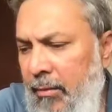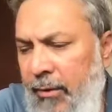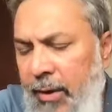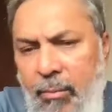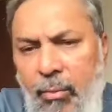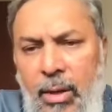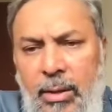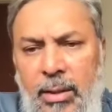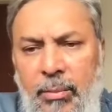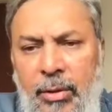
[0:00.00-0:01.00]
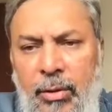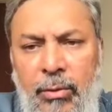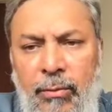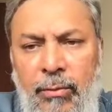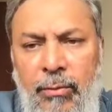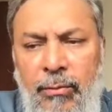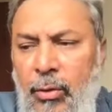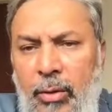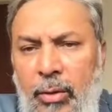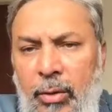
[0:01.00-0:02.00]
frameworks. I mean, those of
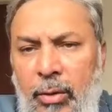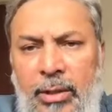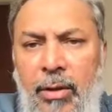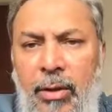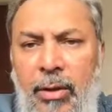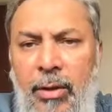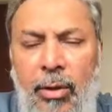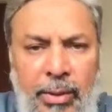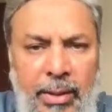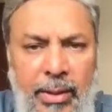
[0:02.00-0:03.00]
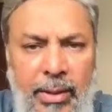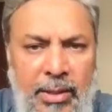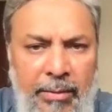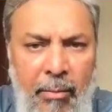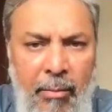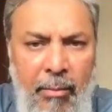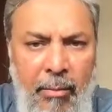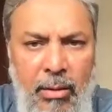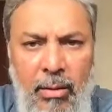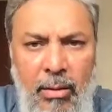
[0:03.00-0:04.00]
you who are doing Java, you're going to be doing the Spring
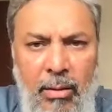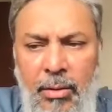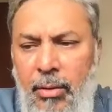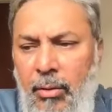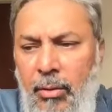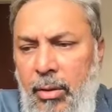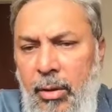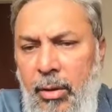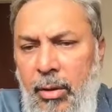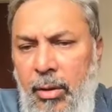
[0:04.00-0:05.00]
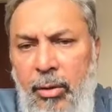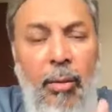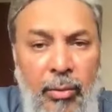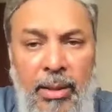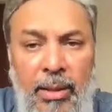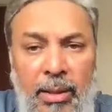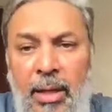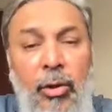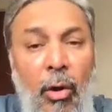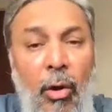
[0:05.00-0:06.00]
framework. You're
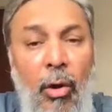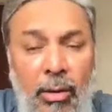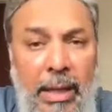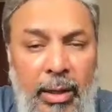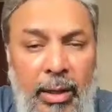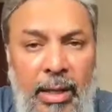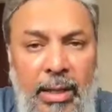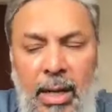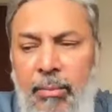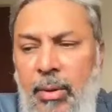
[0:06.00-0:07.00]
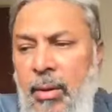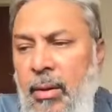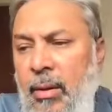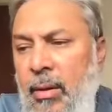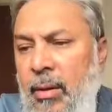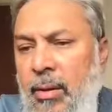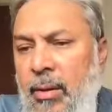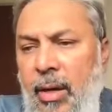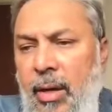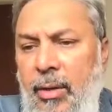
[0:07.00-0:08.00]
already doing GitHub.
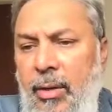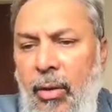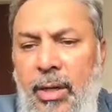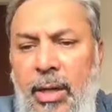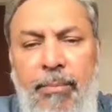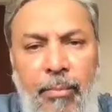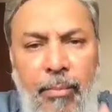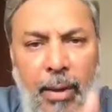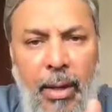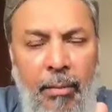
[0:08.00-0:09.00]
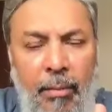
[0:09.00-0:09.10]
You're already,